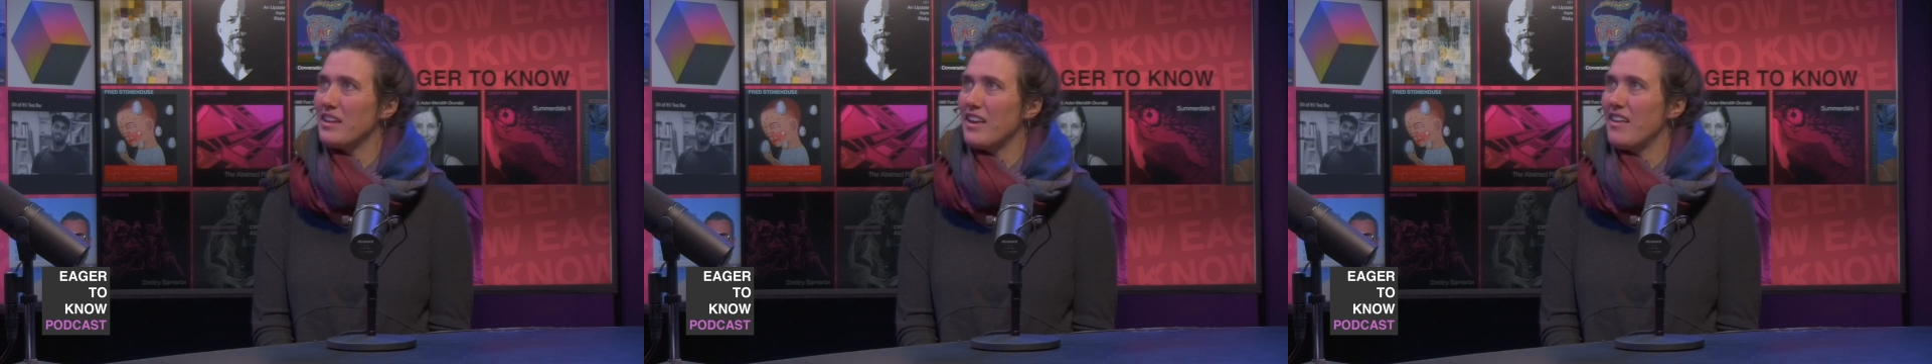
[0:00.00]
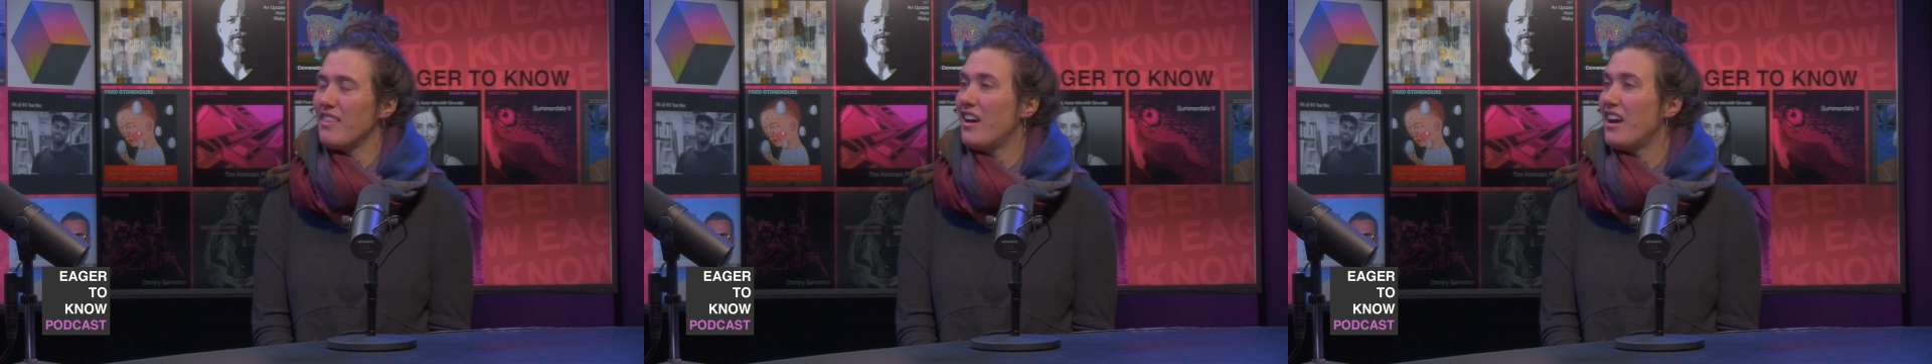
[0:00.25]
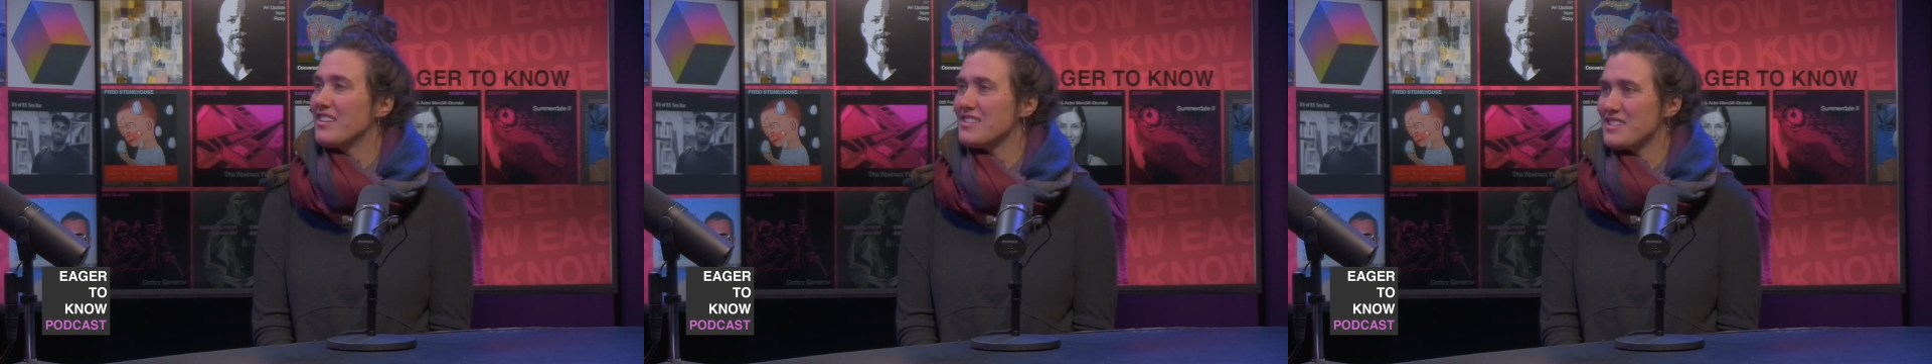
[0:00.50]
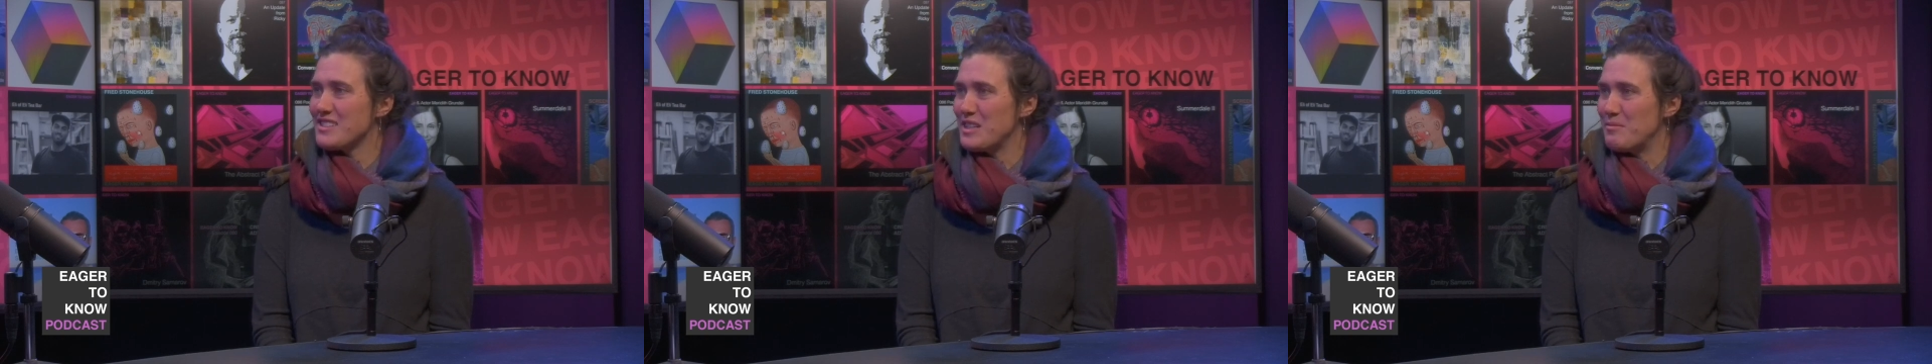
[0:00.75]
get
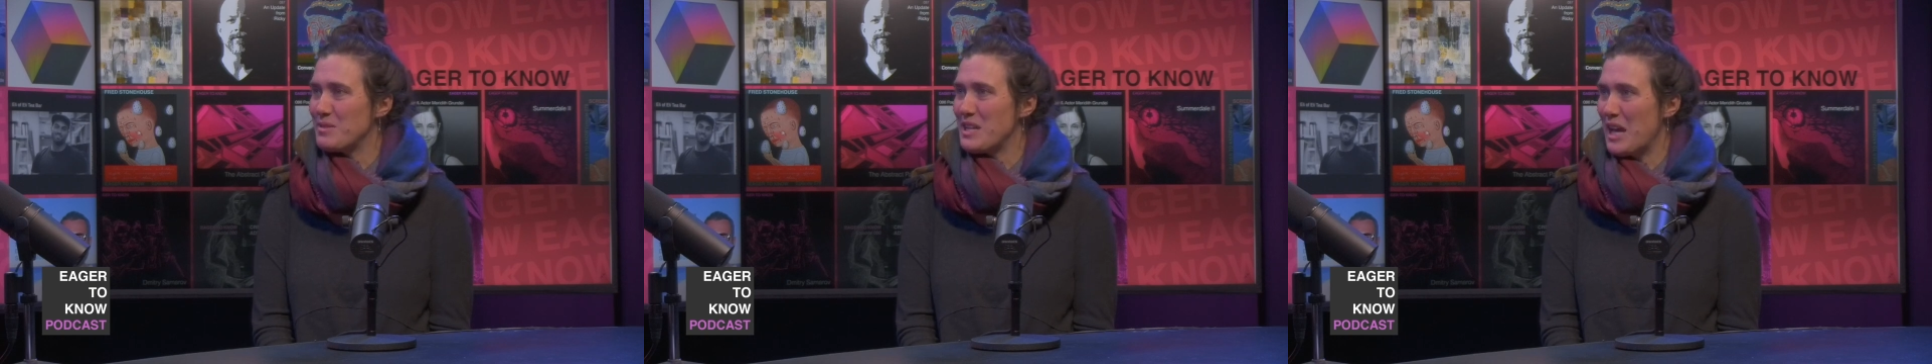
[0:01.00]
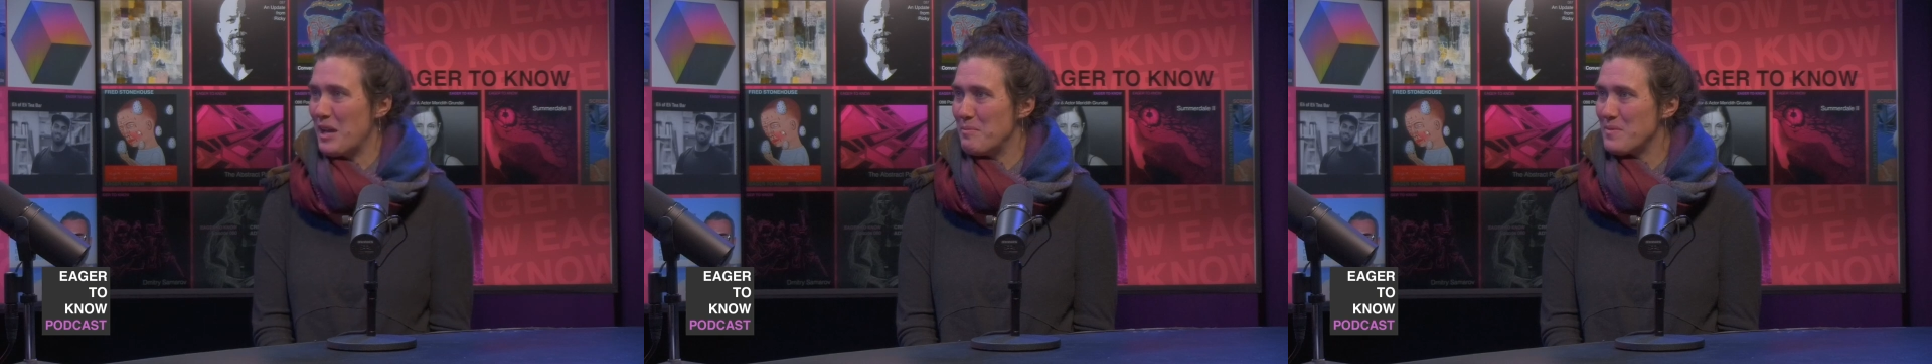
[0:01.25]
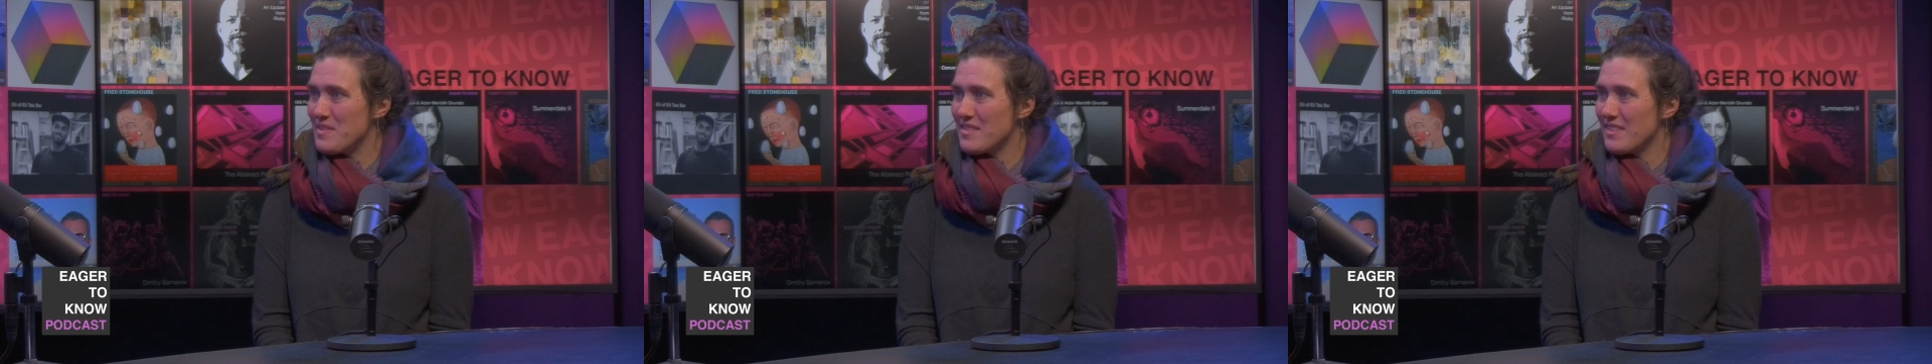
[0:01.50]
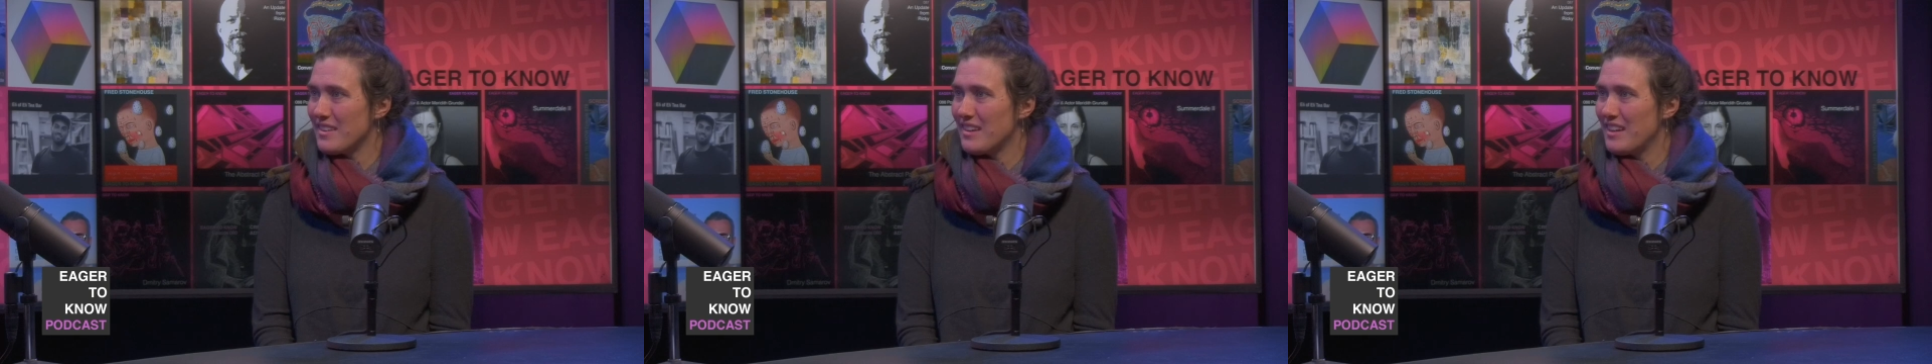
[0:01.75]
lost sometimes.
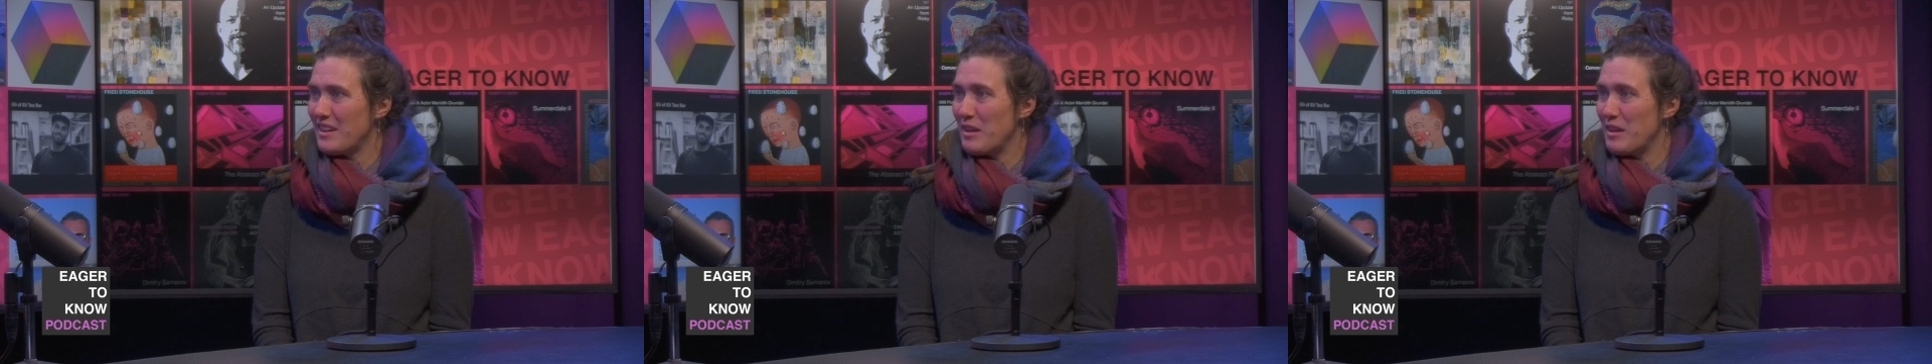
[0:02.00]
Yeah.